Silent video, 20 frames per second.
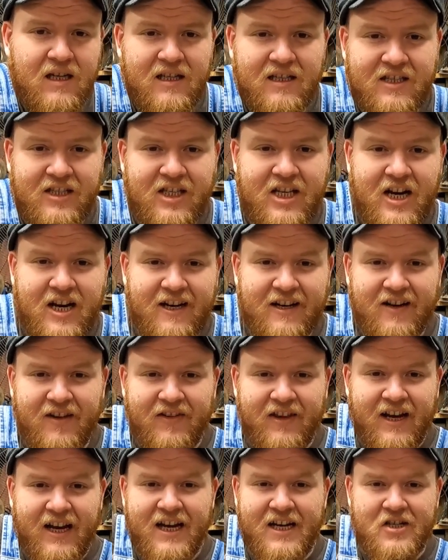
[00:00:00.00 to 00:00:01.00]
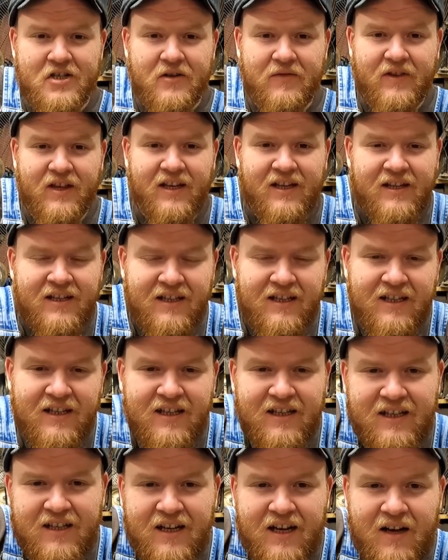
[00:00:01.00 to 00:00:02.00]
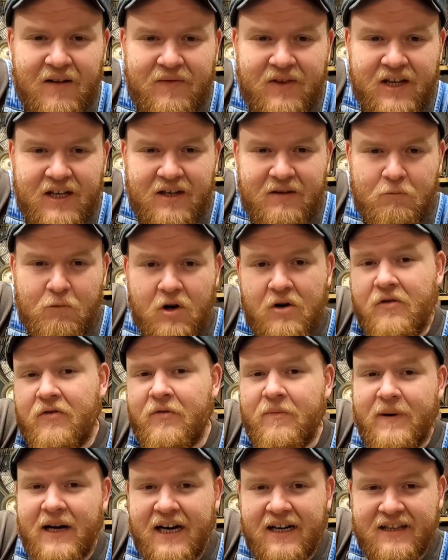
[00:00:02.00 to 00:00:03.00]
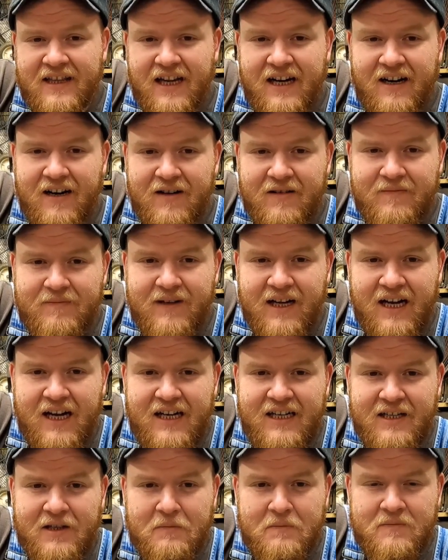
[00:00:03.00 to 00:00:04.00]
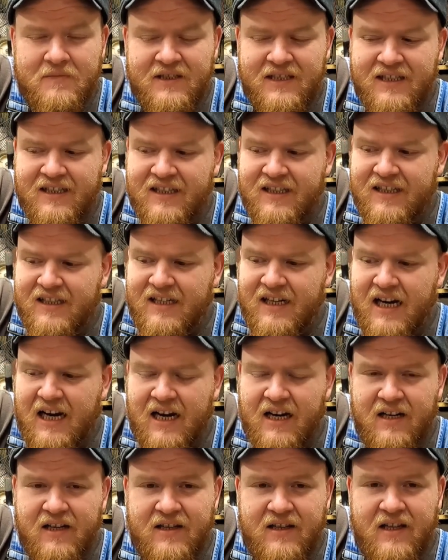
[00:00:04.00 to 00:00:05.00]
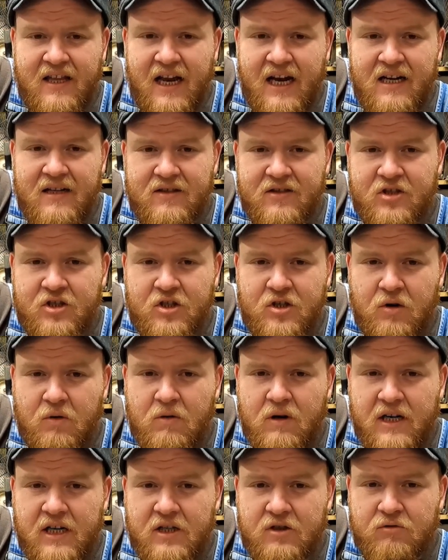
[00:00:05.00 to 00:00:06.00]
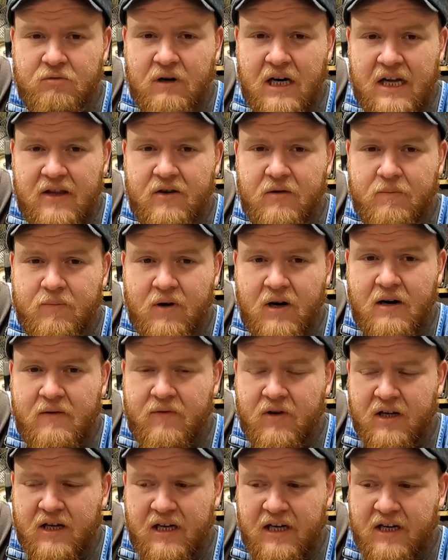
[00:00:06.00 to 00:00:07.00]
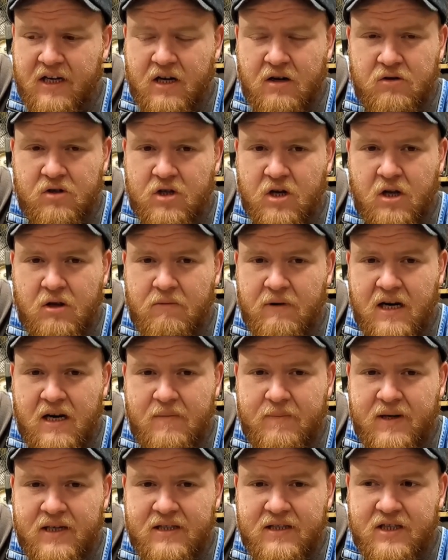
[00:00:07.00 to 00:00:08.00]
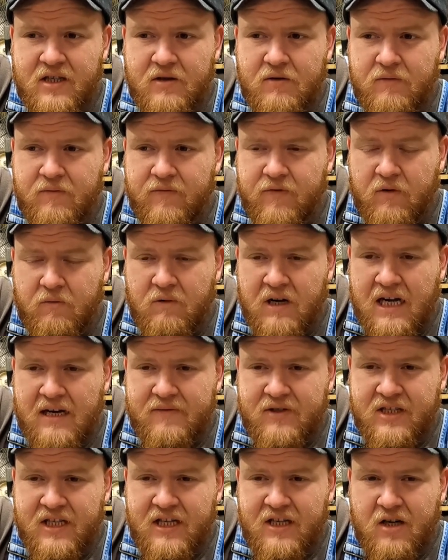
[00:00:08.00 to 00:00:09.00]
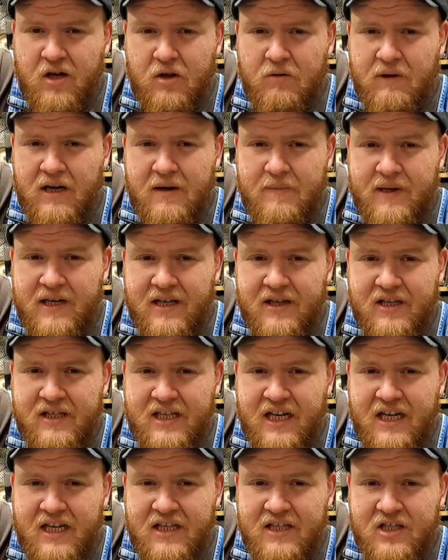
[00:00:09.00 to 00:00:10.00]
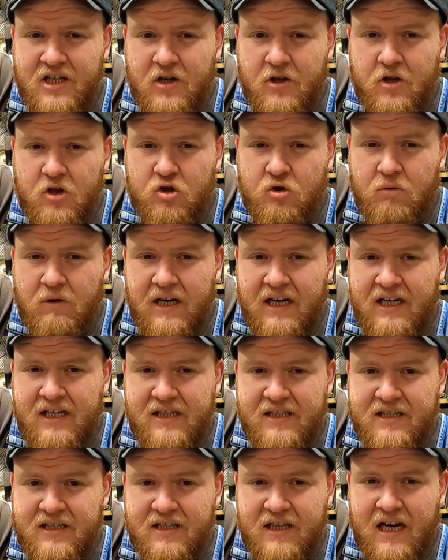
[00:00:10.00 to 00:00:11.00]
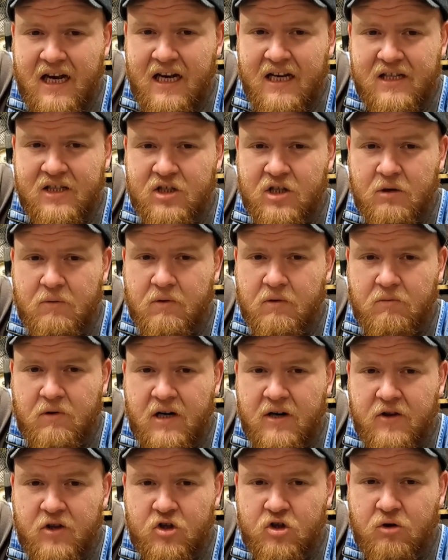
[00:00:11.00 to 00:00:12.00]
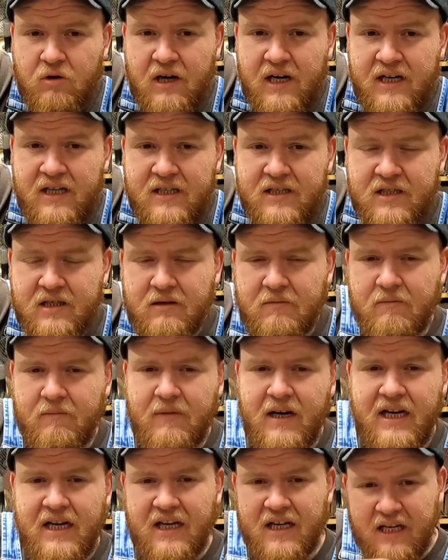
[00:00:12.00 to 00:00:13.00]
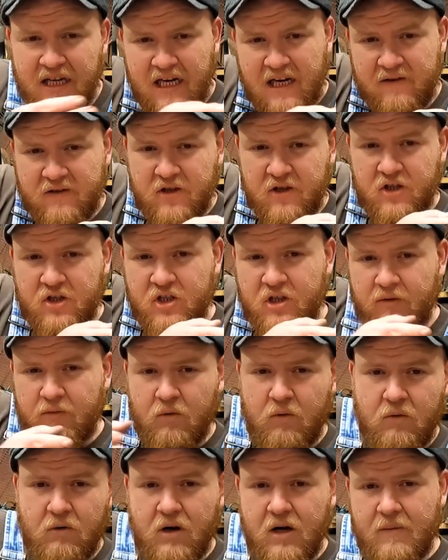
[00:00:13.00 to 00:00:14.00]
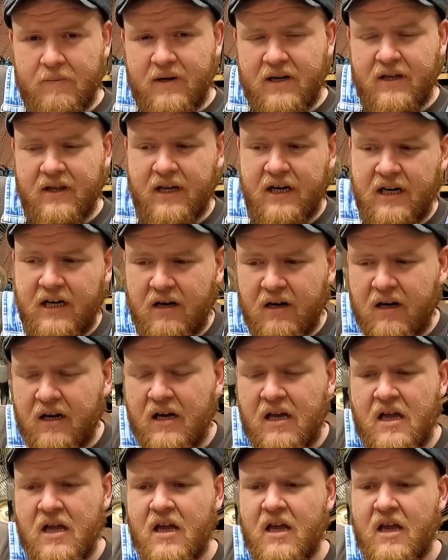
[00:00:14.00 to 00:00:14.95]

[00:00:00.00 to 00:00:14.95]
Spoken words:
sitting on the edge of the roof back there behind them. And that story is rather prevalent. It goes all the way up into, from what I've seen, all the way up into the teens, into the 20s. Guys that were running the trains immediately after the Civil War up into that era.